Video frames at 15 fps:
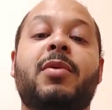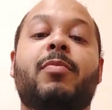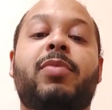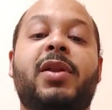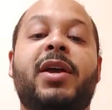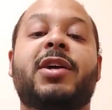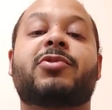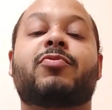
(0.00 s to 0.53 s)

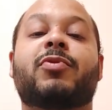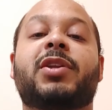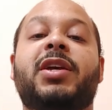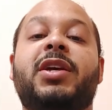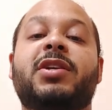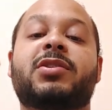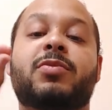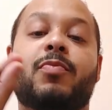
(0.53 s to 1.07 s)
plants
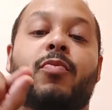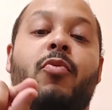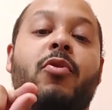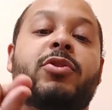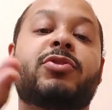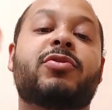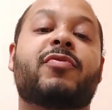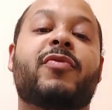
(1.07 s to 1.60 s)
release
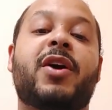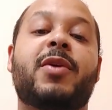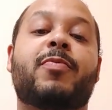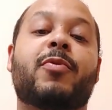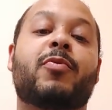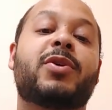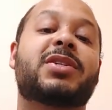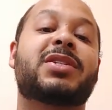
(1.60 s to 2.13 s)
moisture
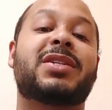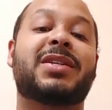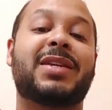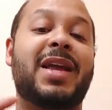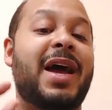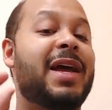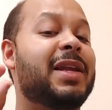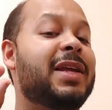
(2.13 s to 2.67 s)
vapor, which
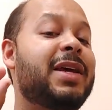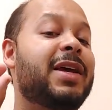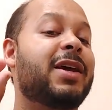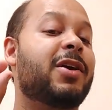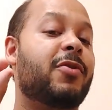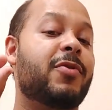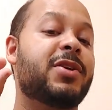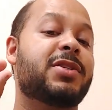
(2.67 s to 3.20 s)
slightly
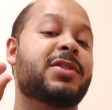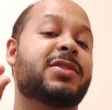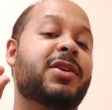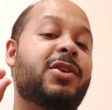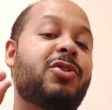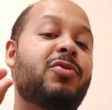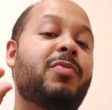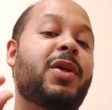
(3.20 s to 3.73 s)
increases the
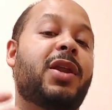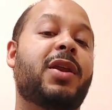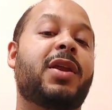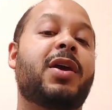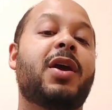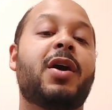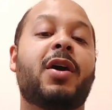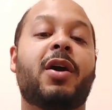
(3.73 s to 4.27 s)

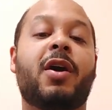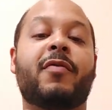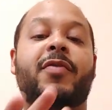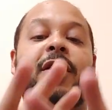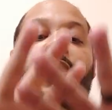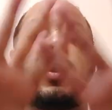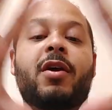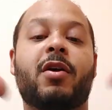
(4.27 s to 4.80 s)
humidity of
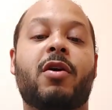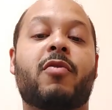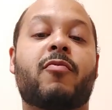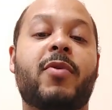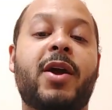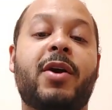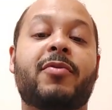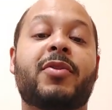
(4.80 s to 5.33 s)
the air
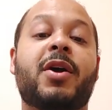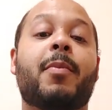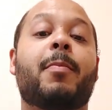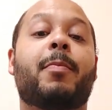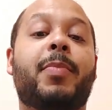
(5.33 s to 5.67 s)
around them,